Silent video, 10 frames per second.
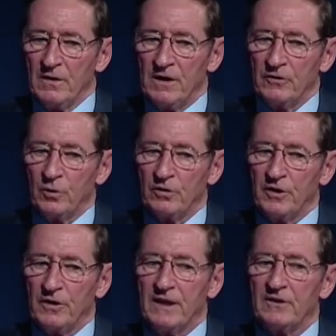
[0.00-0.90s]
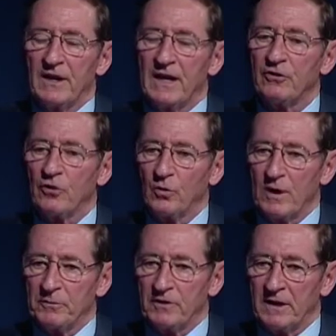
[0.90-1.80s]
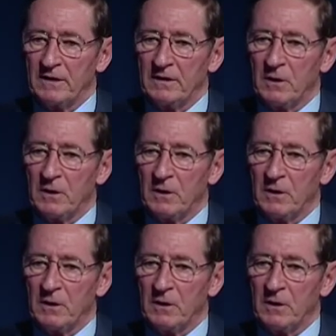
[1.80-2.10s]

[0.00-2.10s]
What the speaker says: There's also an international website,